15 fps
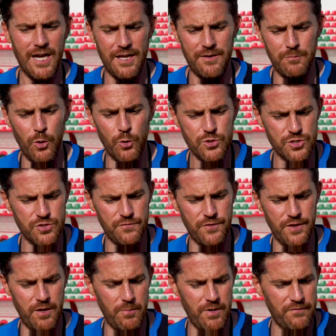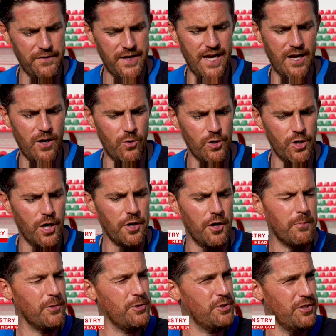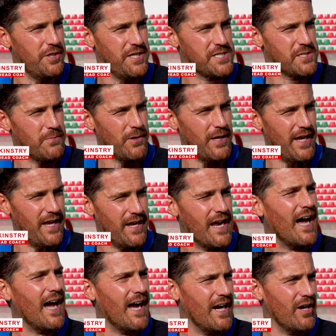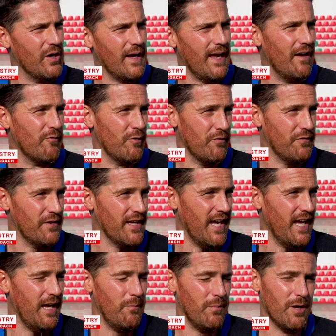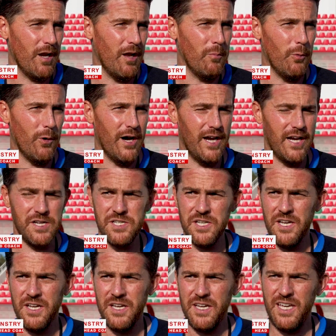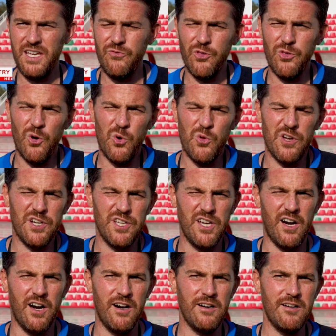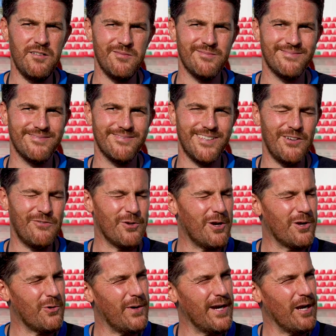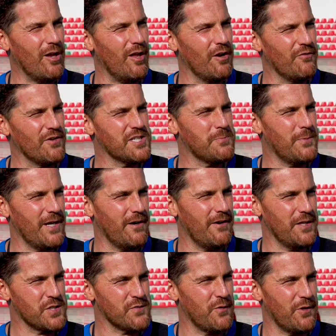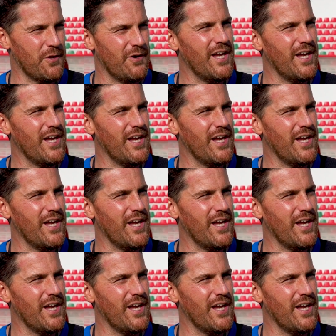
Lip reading: and most of them have now got opportunities to play at a higher level of the game club-wise. Even though they're young, they've got quite a lot of experience for their